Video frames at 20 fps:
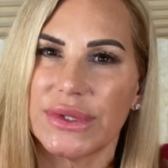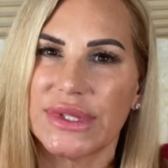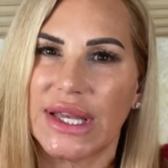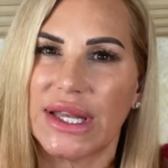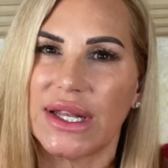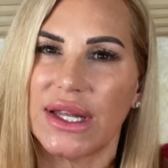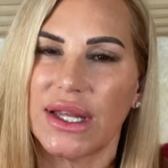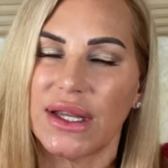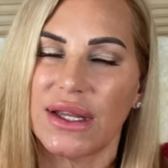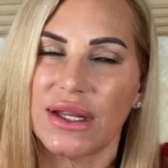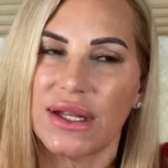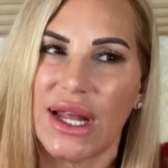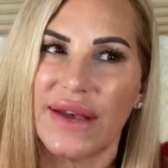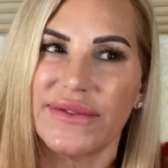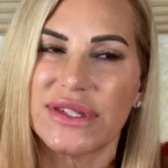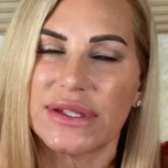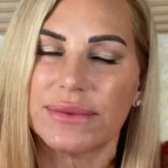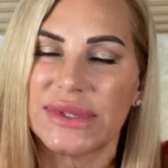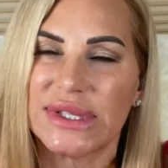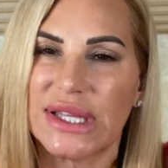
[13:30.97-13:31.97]
and it could have
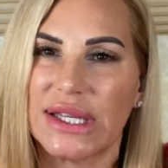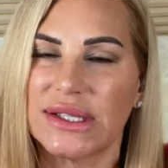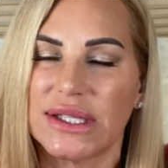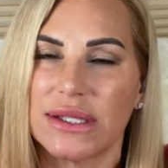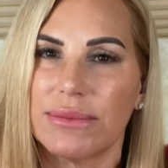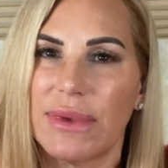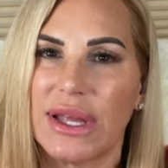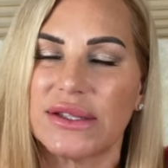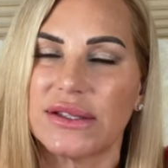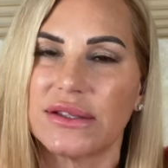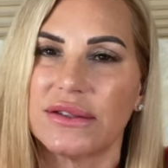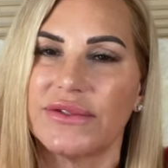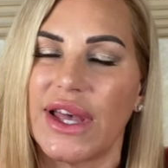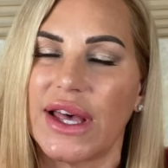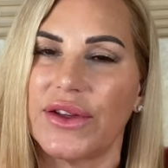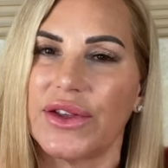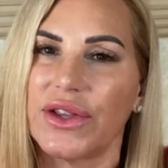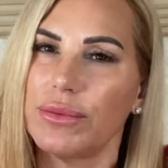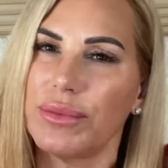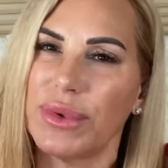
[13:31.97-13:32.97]
some sentimental
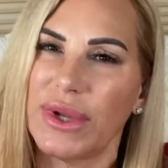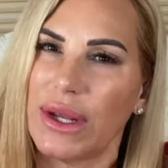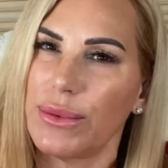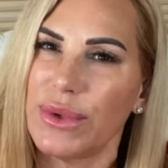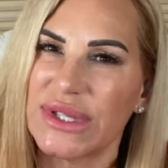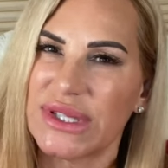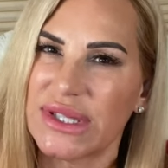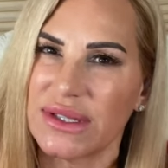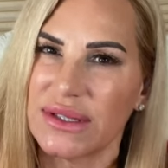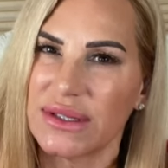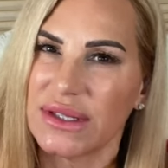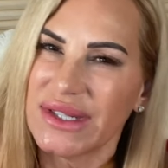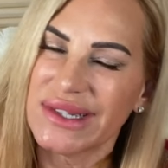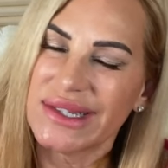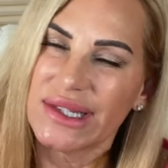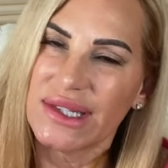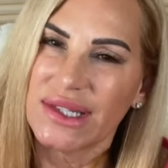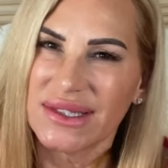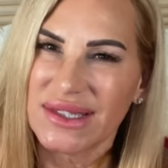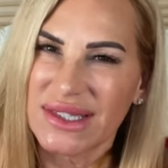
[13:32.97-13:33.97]
value, but I wasn't,
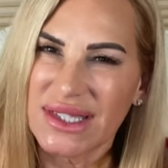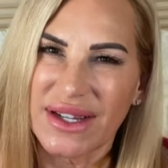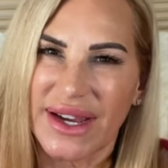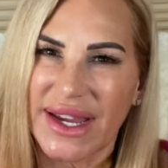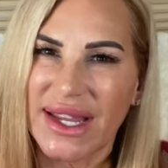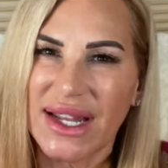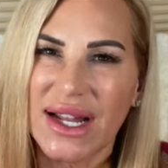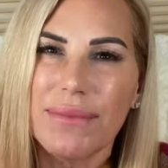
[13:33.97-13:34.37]
it's all right.